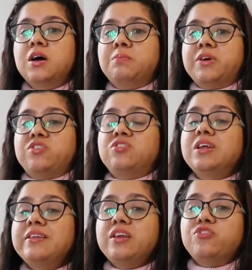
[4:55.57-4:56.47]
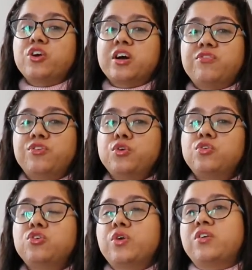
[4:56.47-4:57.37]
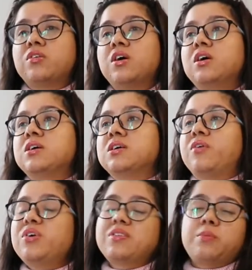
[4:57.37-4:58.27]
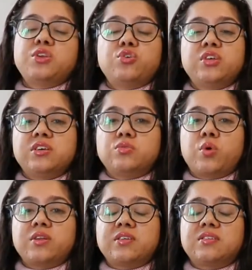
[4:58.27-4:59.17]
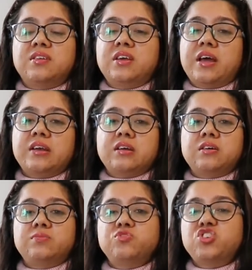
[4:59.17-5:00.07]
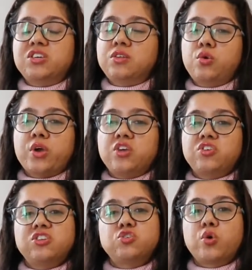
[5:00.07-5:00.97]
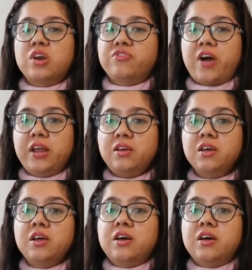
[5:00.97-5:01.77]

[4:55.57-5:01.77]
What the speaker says: But still, then if you're confused, you can resubmit your DS-160 and change the location. It's totally fine.